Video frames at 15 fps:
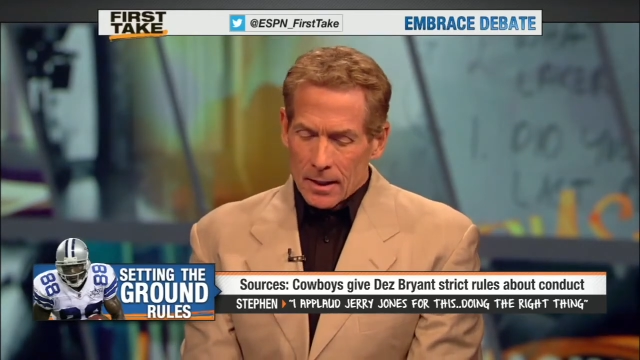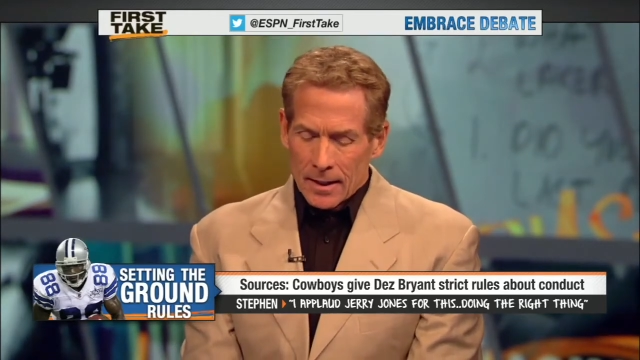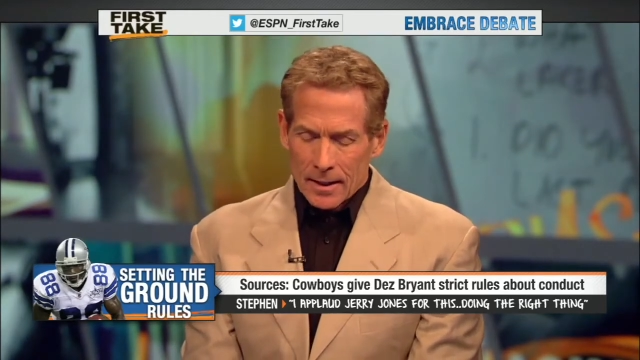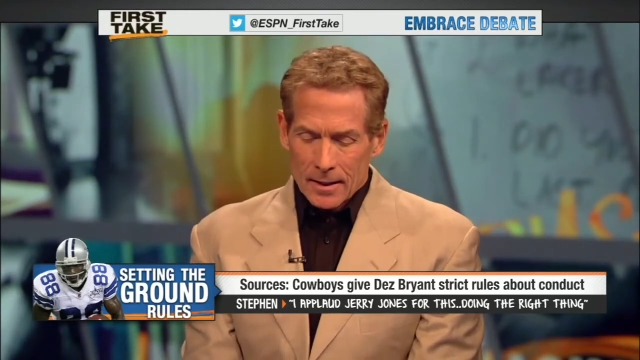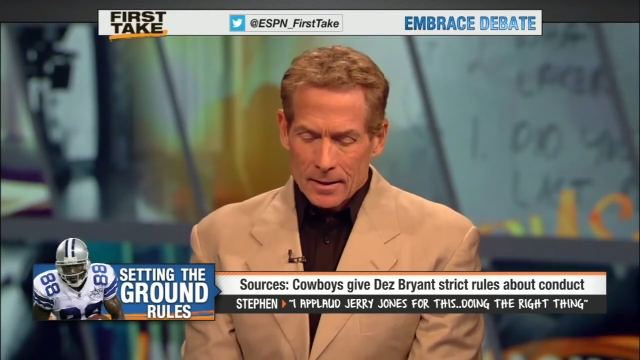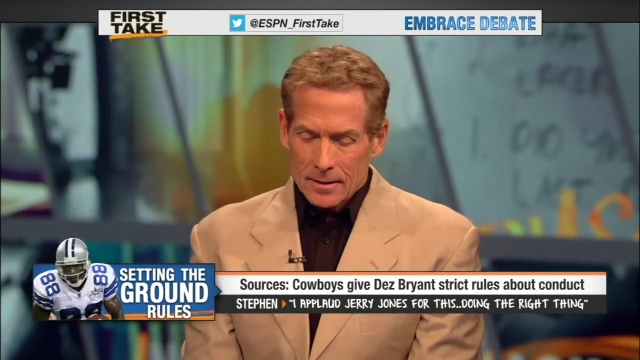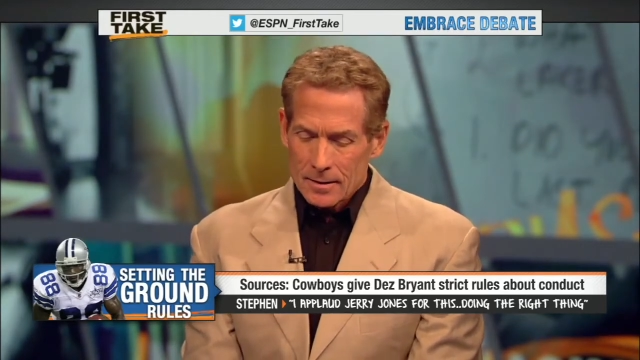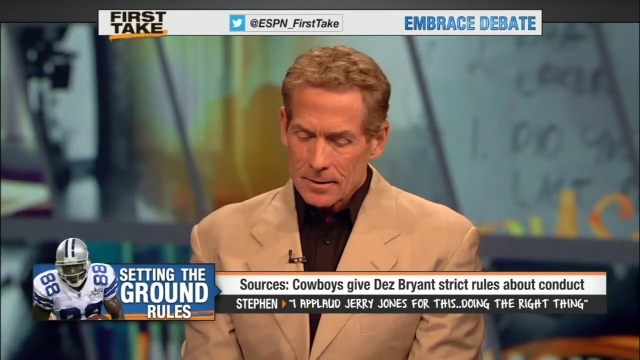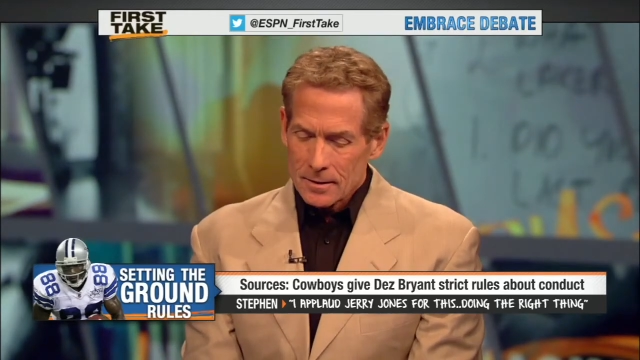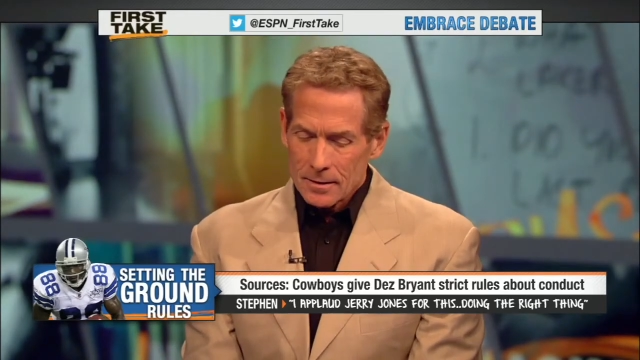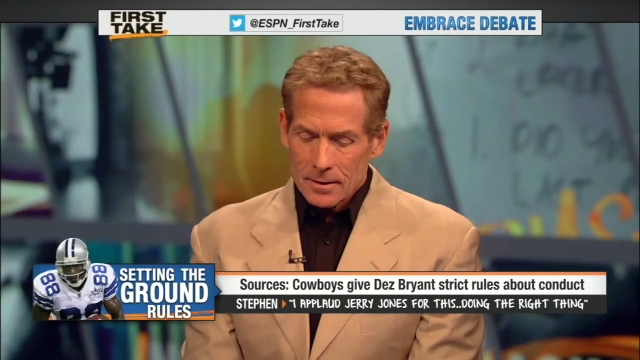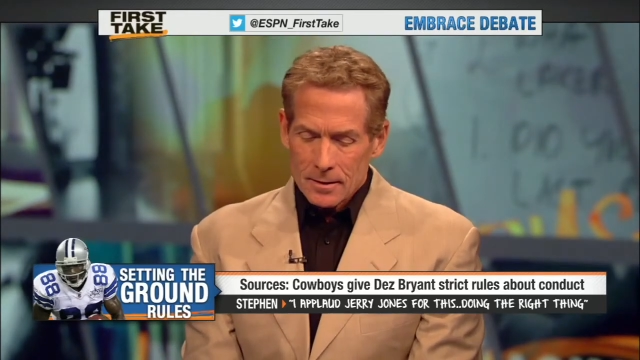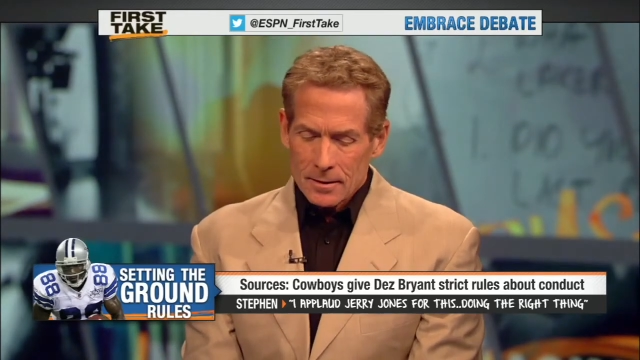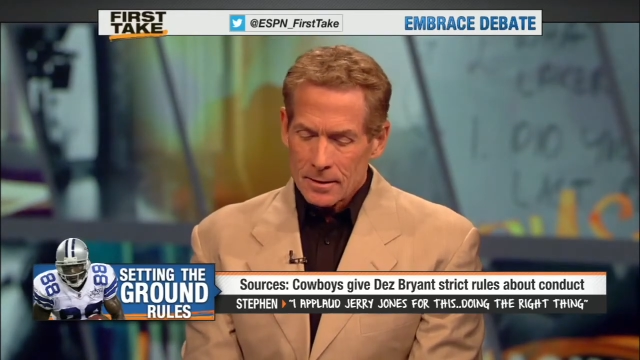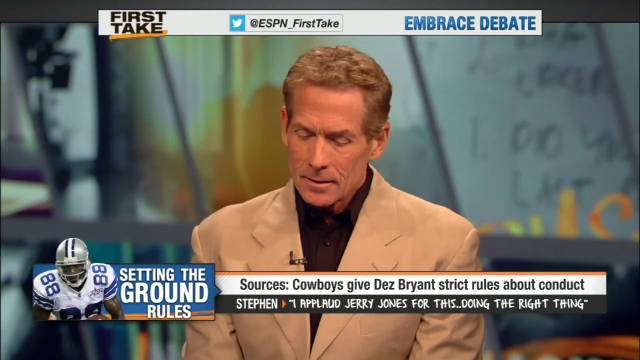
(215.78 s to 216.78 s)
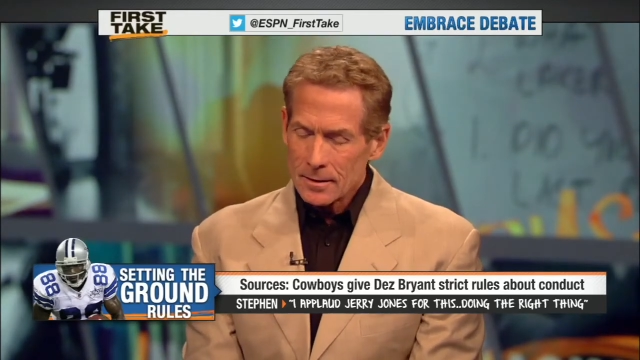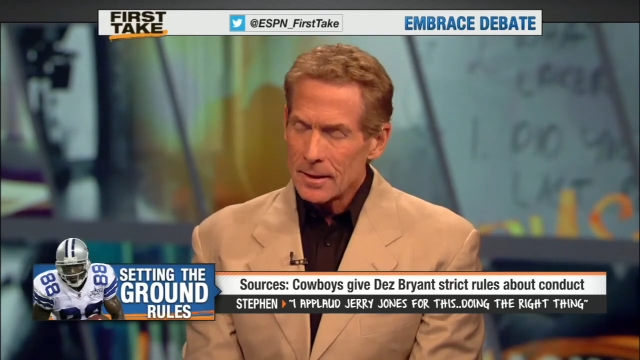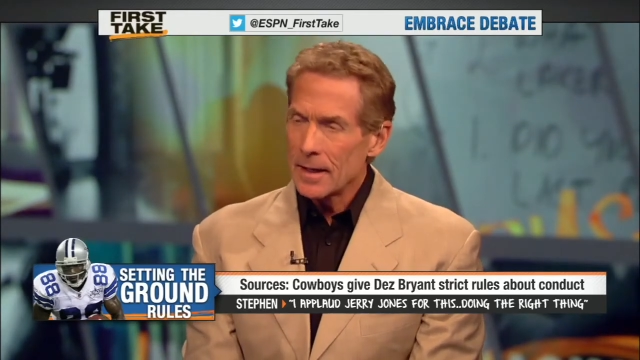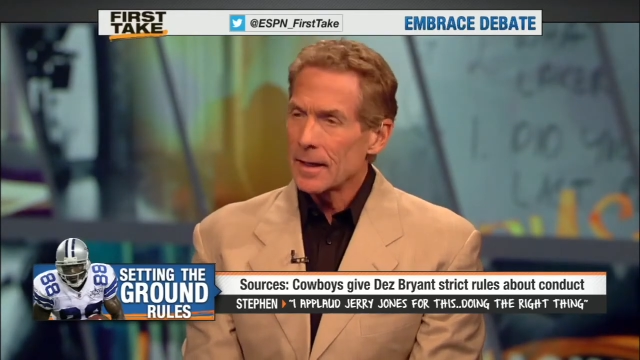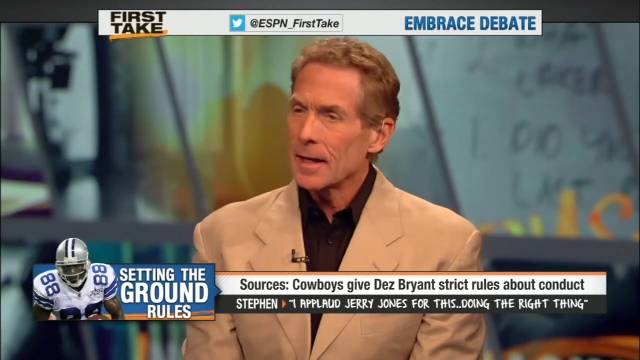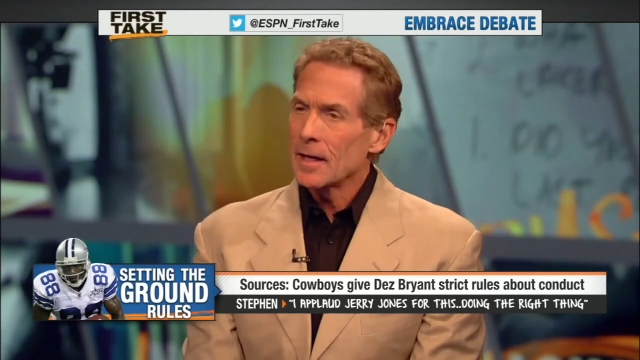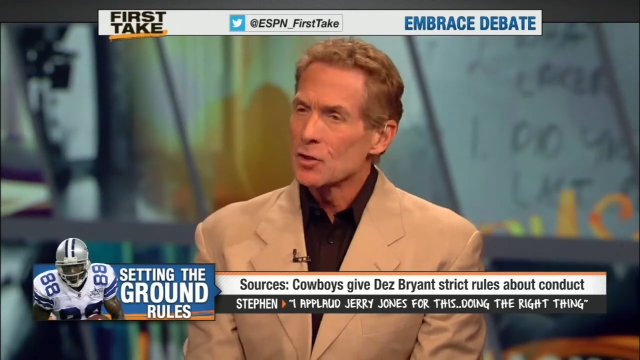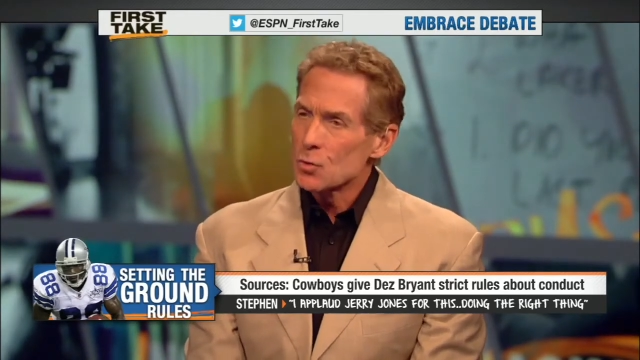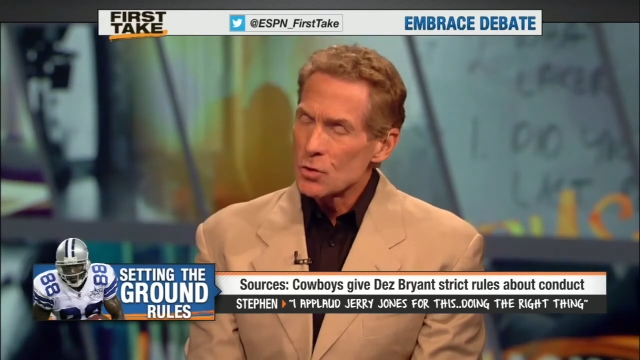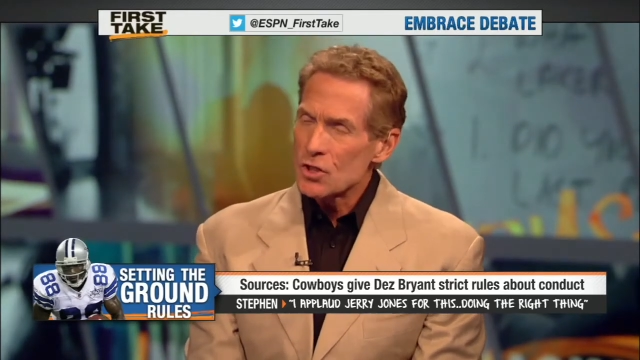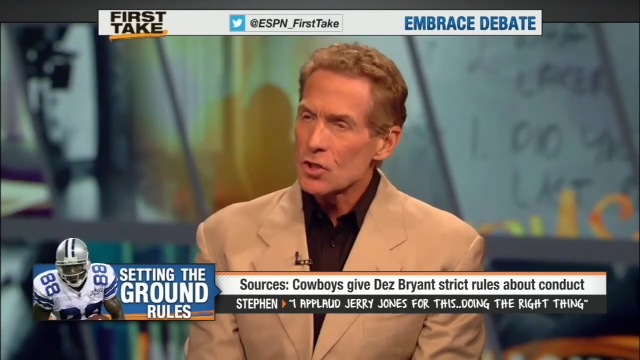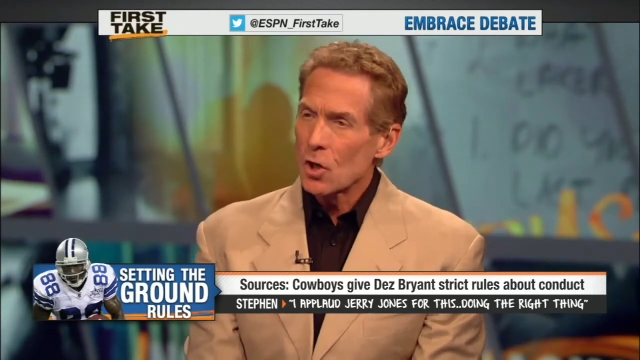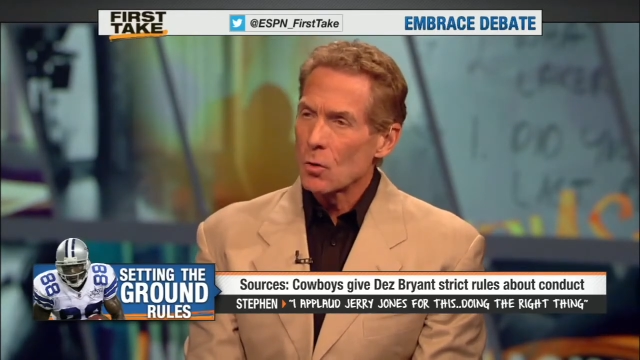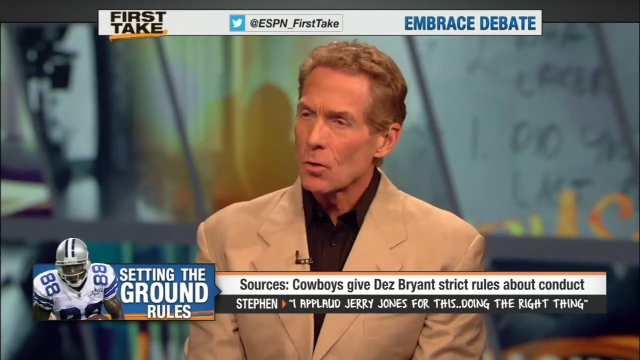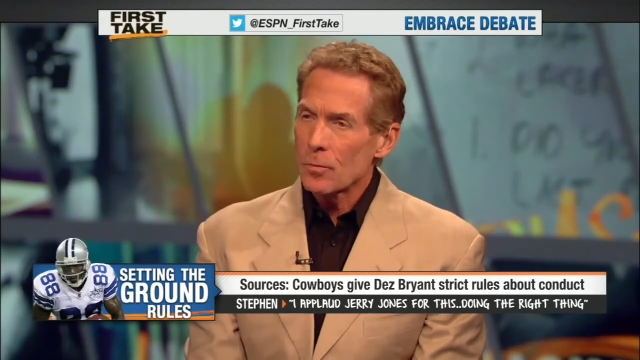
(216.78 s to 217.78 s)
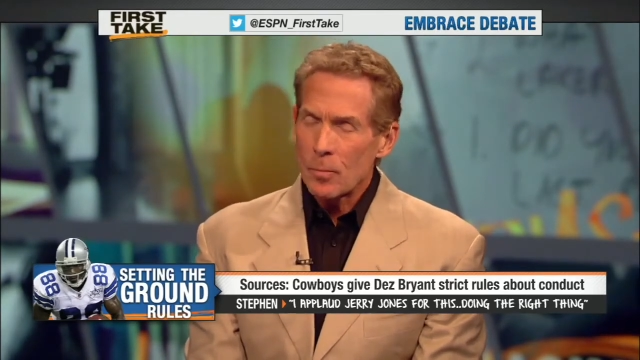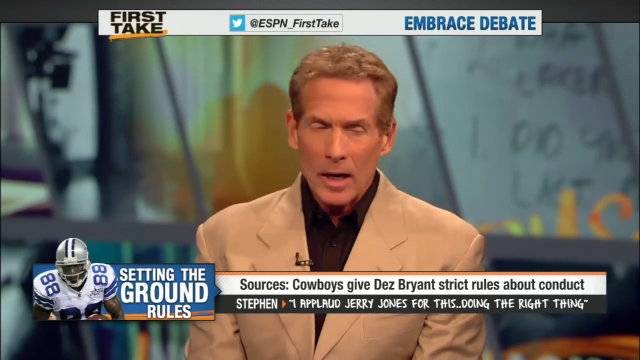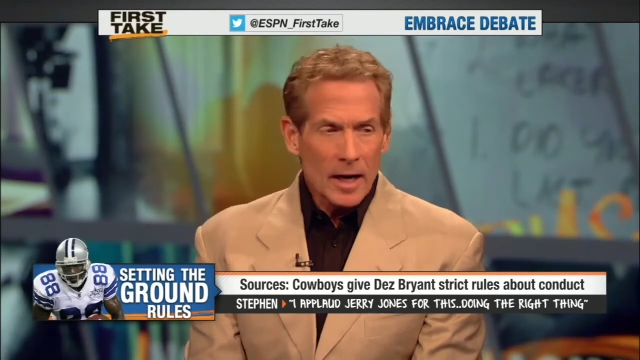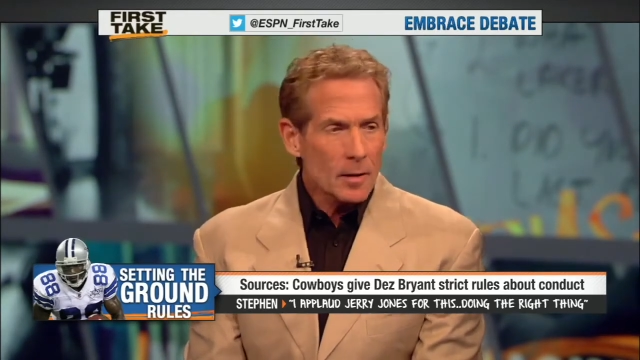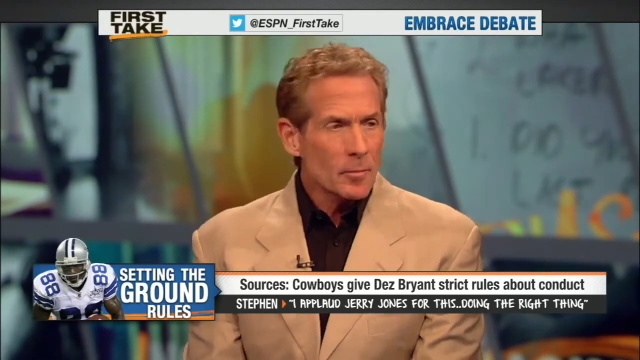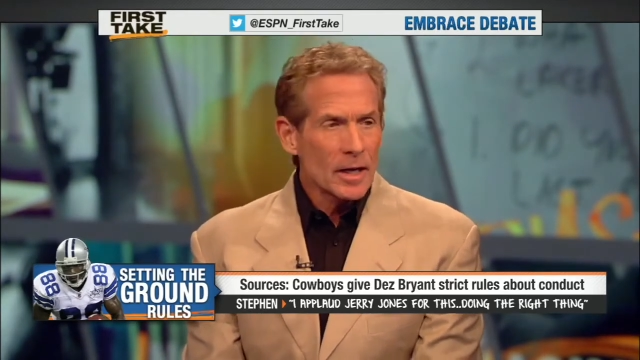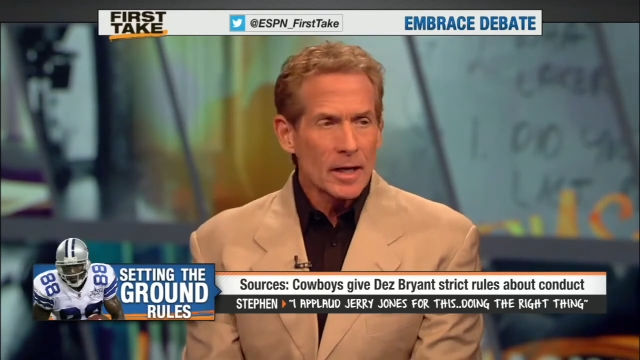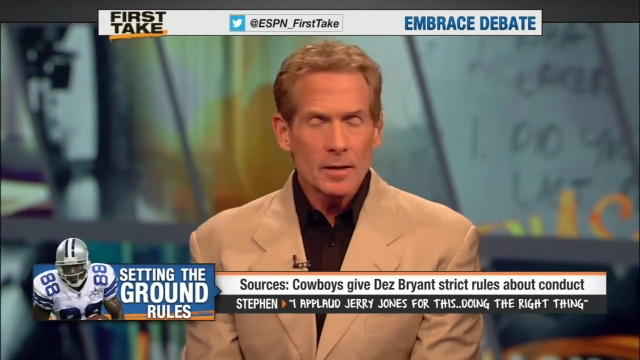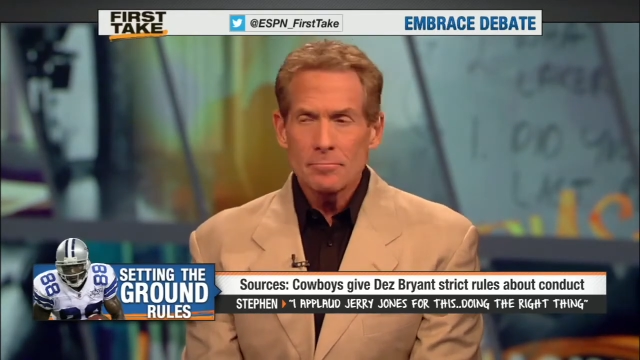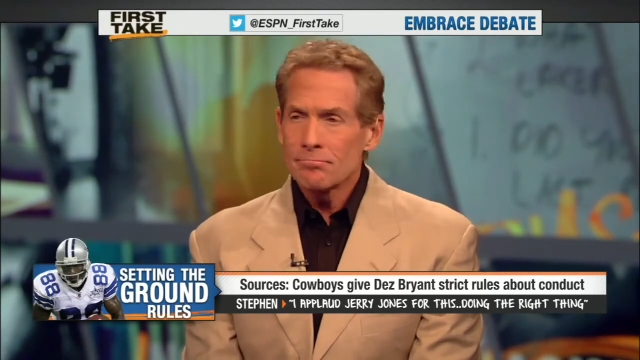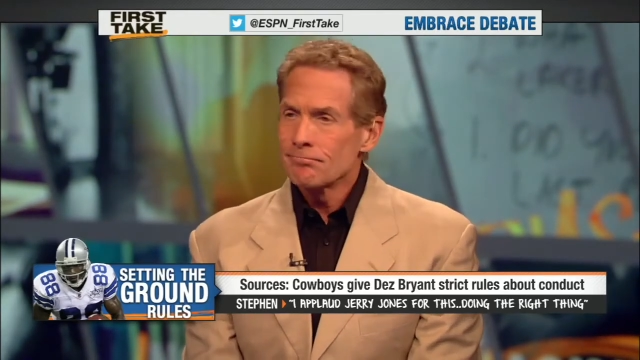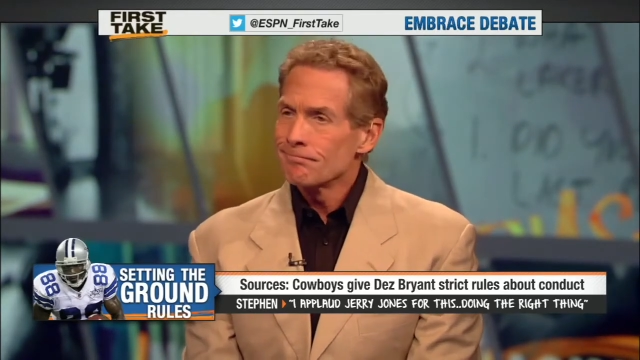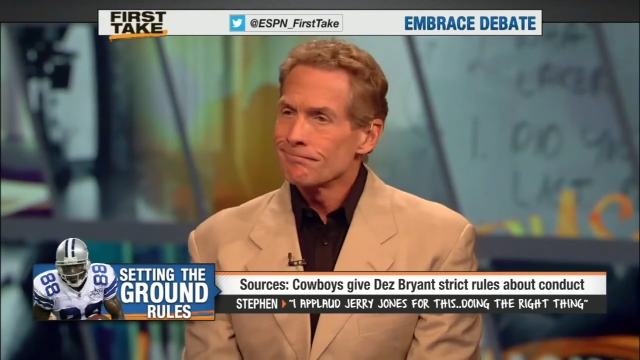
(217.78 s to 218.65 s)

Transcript: And yet, as we saw with Pac-Man,